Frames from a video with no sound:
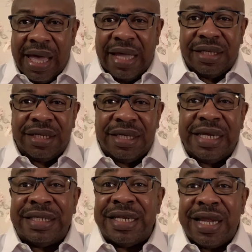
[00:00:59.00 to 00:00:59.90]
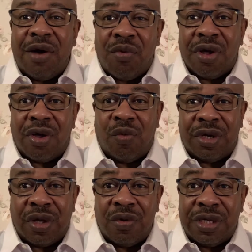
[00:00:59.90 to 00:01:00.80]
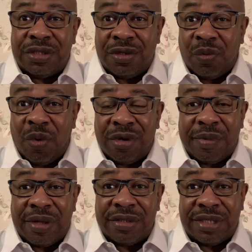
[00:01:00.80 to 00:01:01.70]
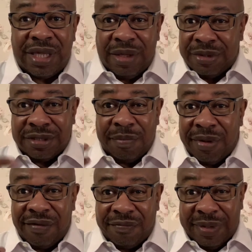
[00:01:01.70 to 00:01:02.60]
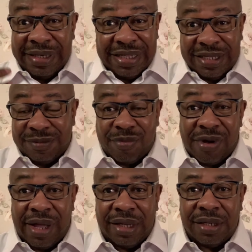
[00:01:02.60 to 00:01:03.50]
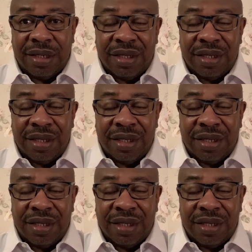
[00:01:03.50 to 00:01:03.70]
And he did not want to go into the water because it was above, beneath his pride.